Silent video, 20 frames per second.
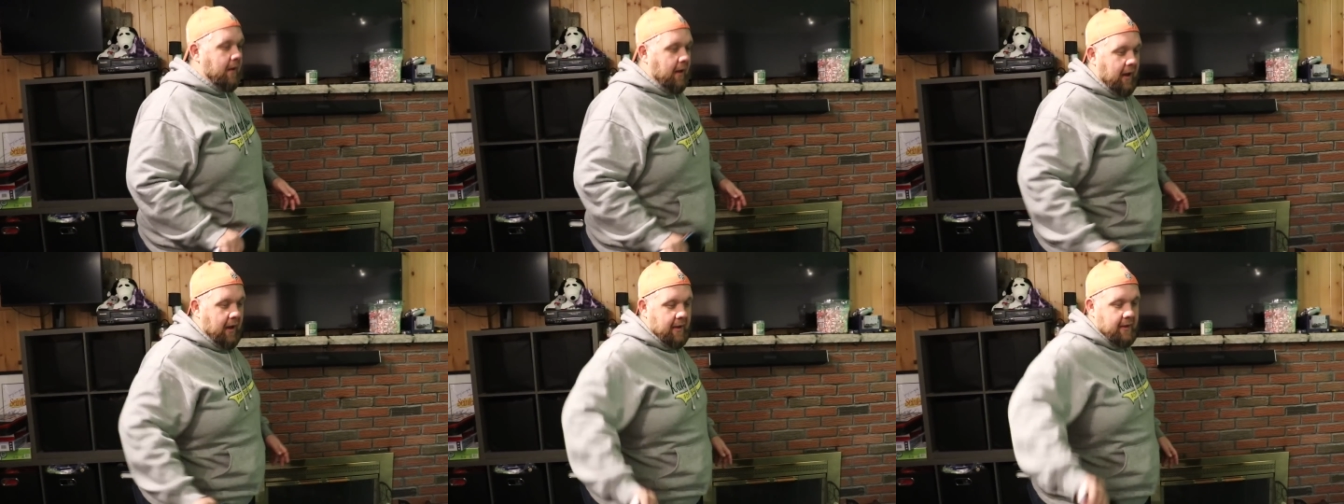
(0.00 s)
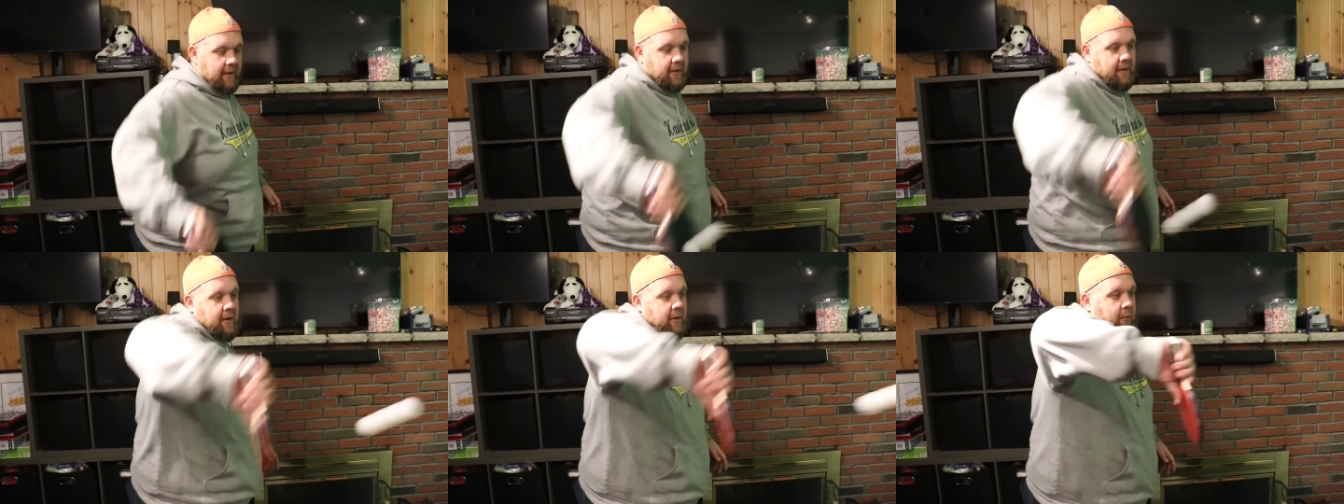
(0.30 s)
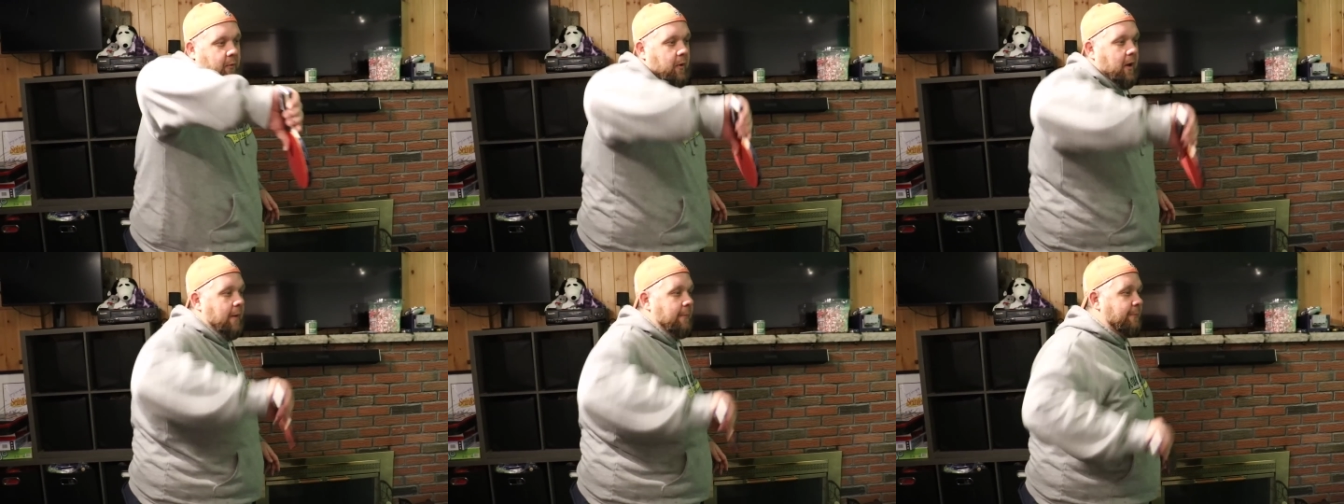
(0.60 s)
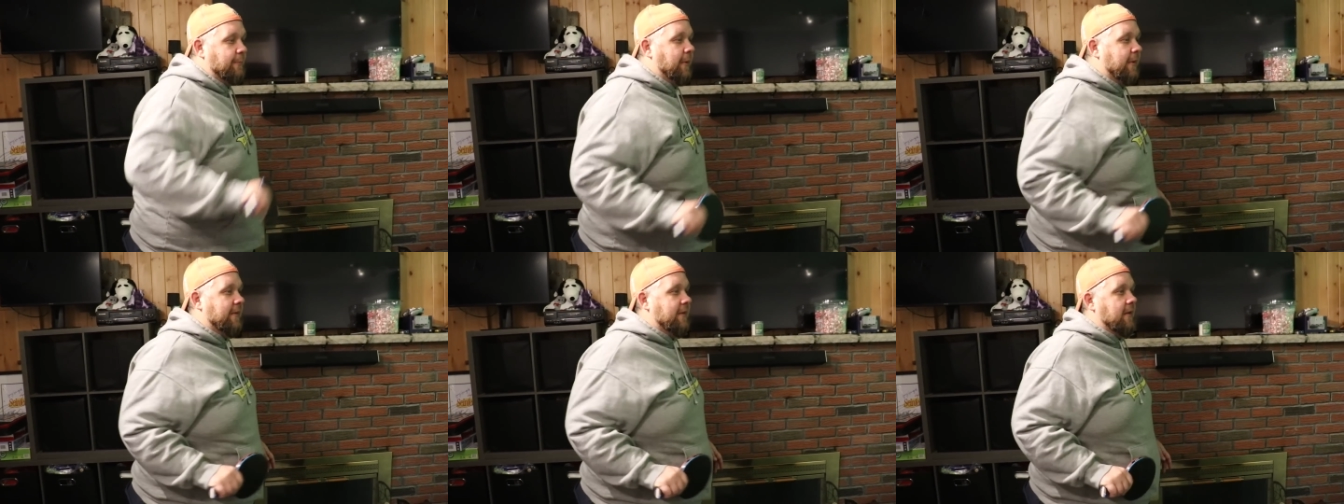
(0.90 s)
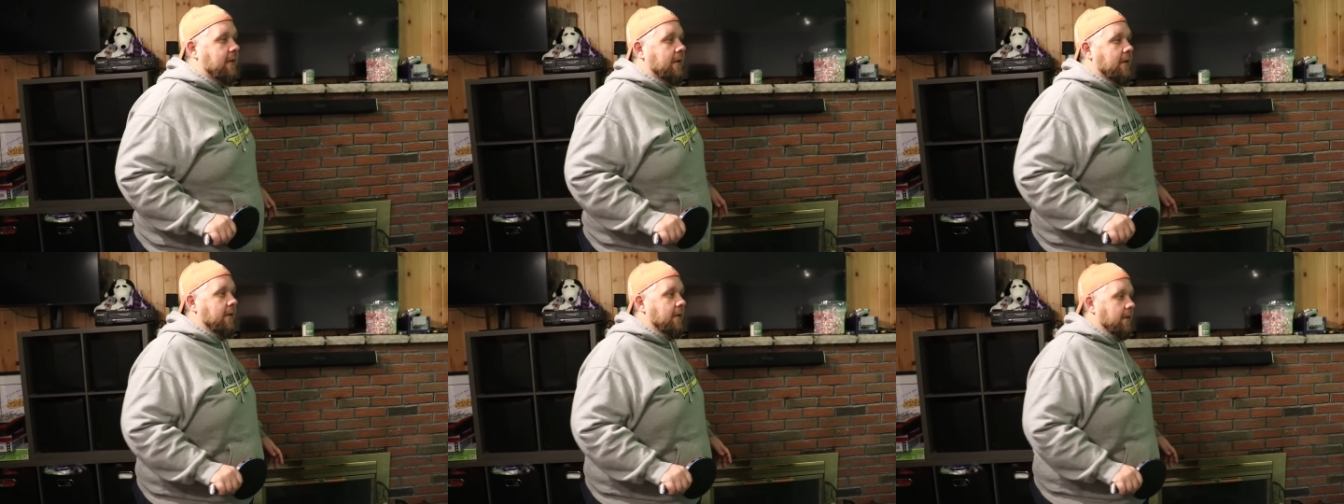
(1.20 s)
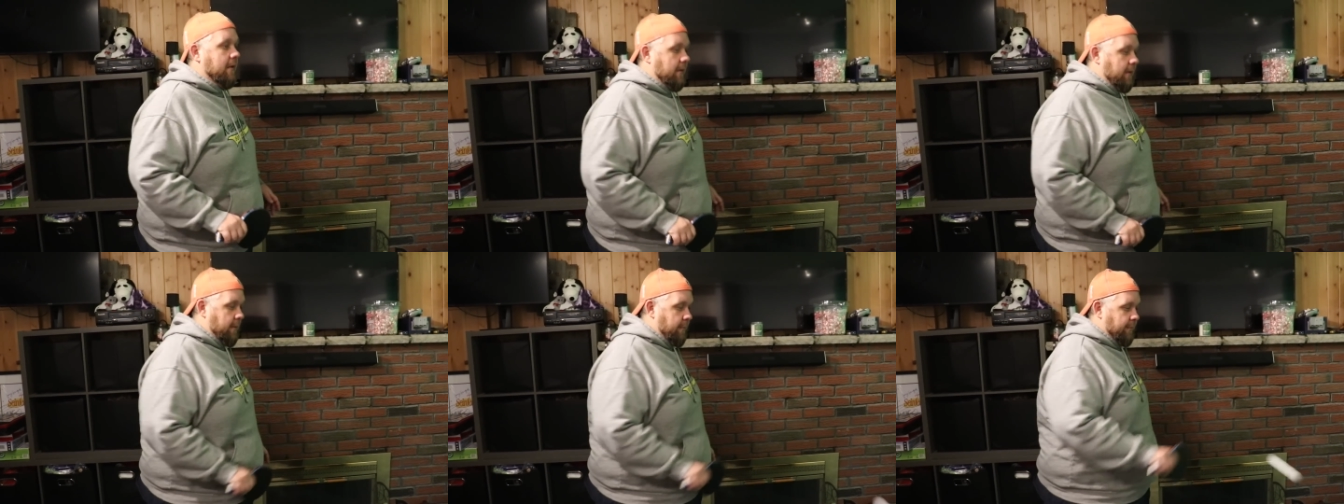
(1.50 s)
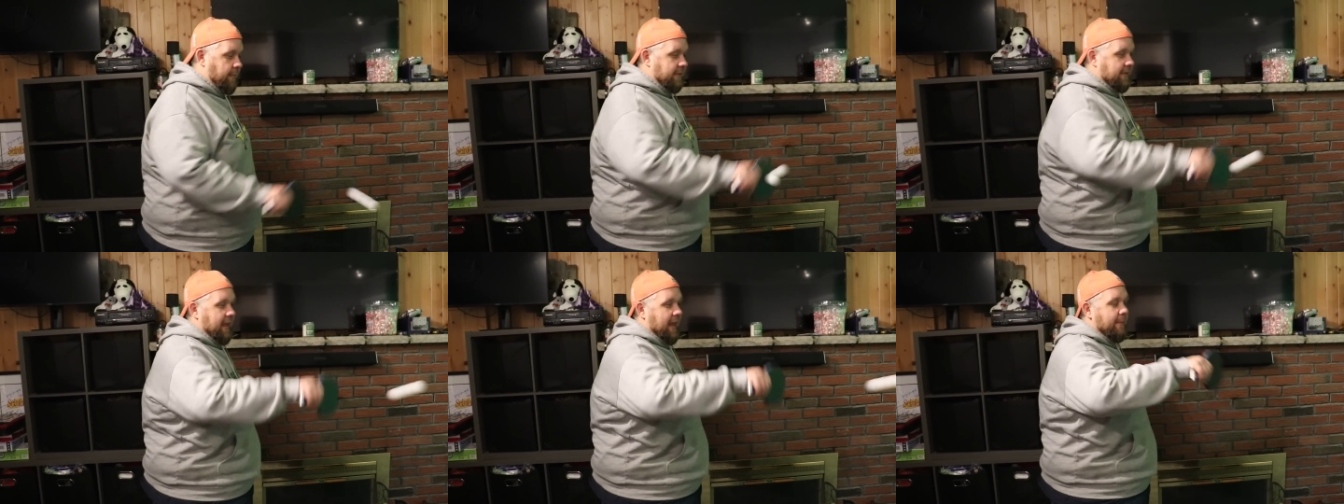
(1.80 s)
I, you know, and he's but, using both of them.
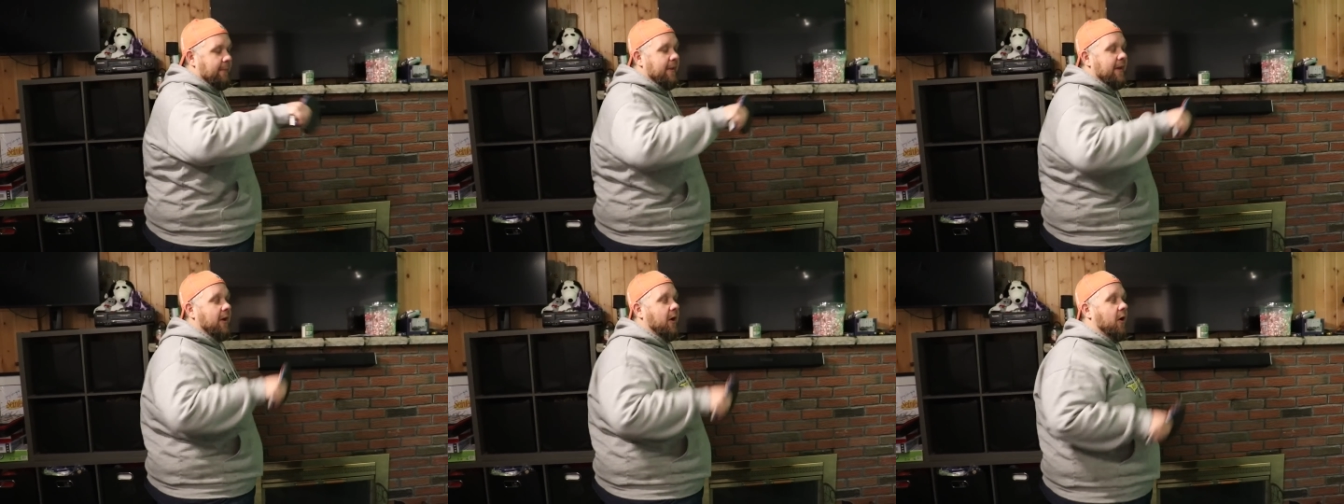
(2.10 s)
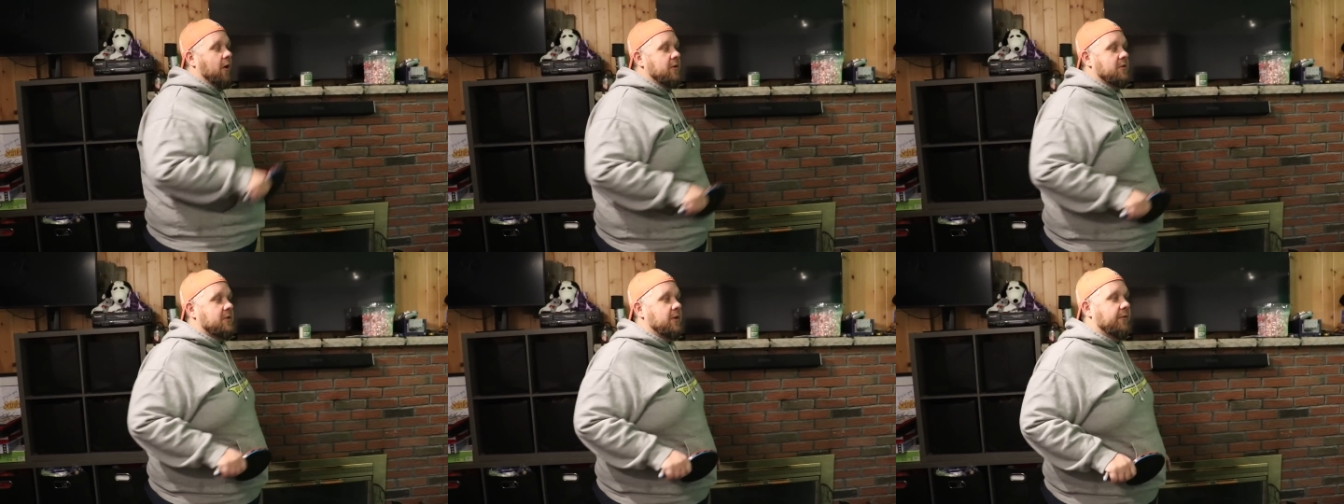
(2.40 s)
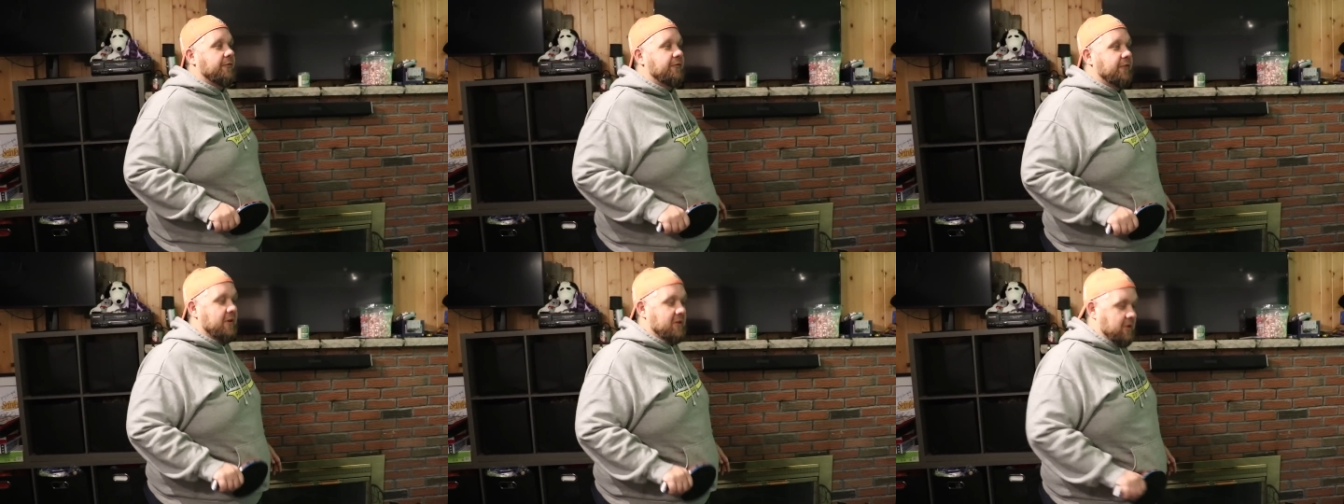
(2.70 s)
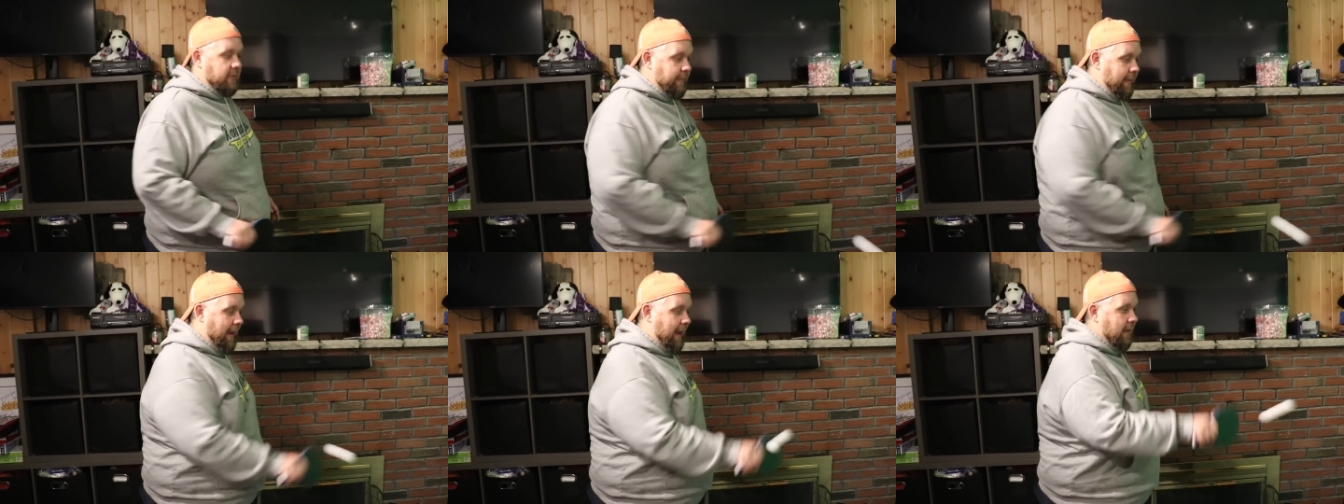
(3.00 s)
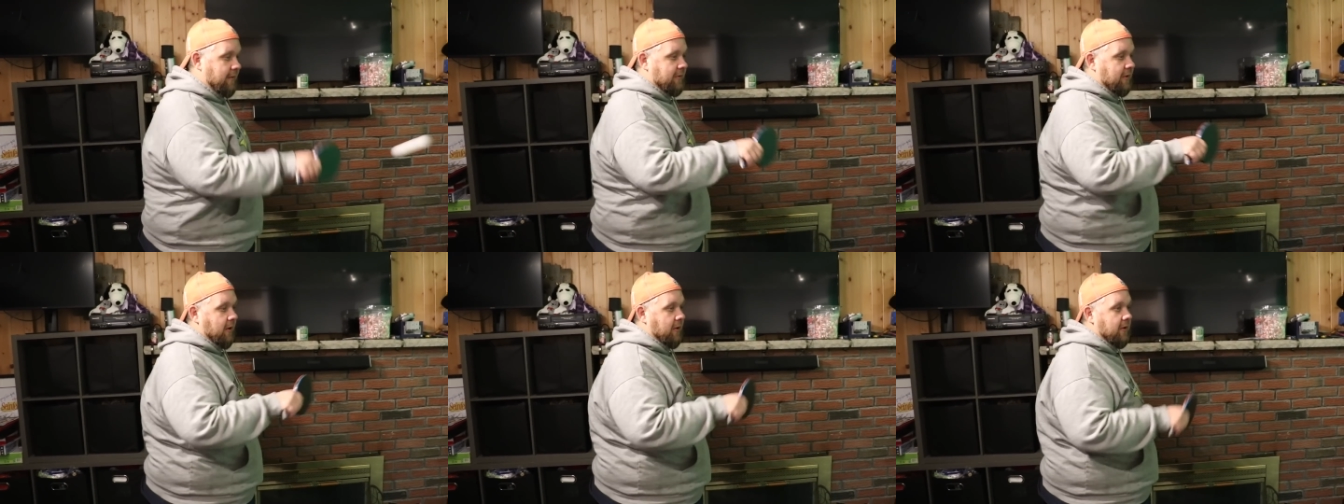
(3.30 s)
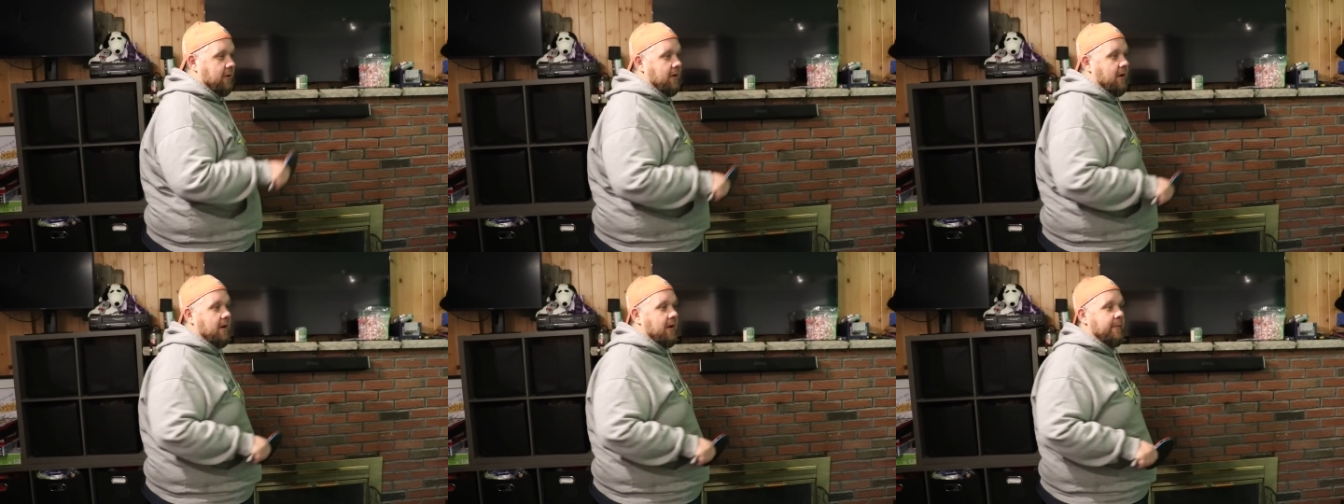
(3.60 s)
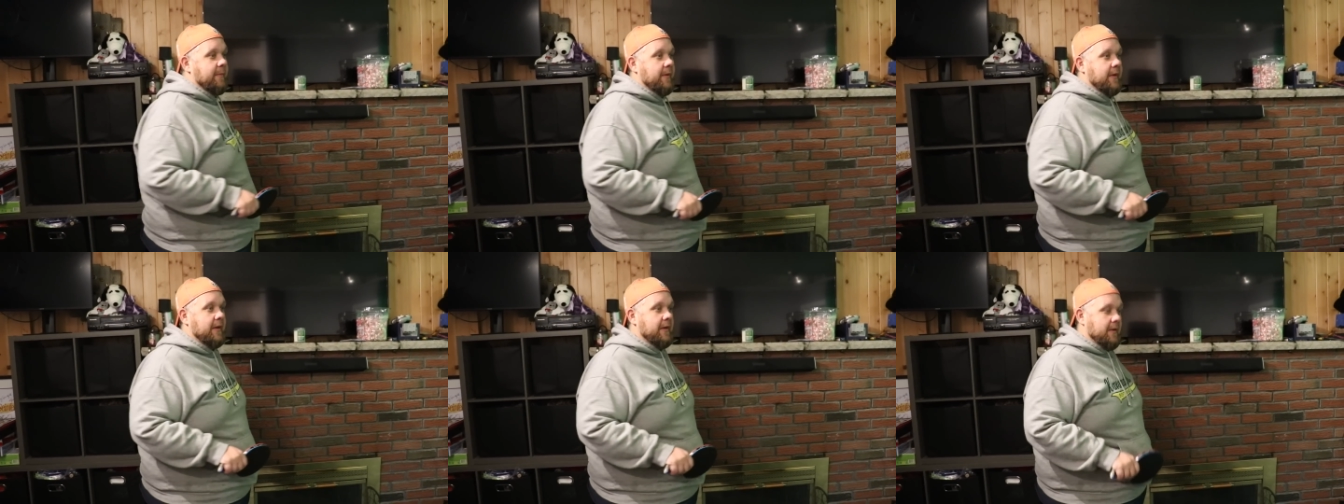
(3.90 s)
But that may also flush him out, though. You know what I
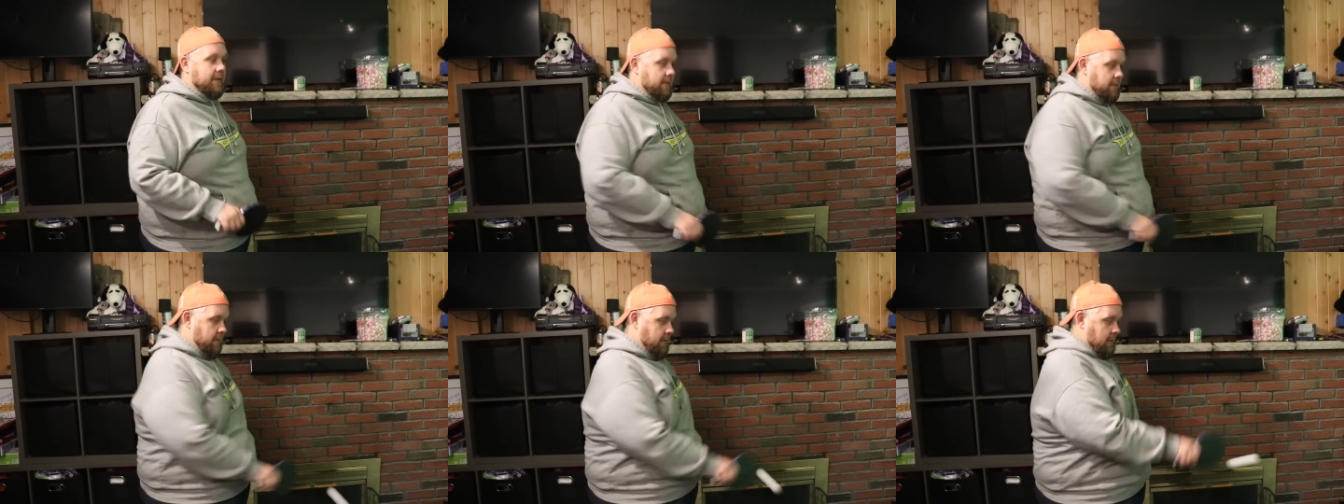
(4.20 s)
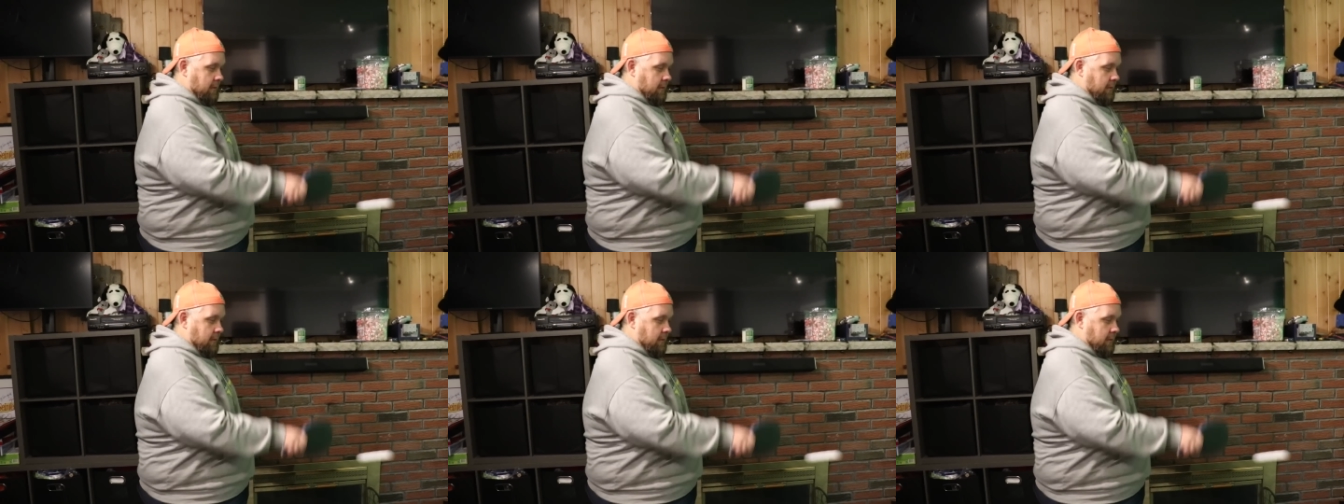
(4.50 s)
mean?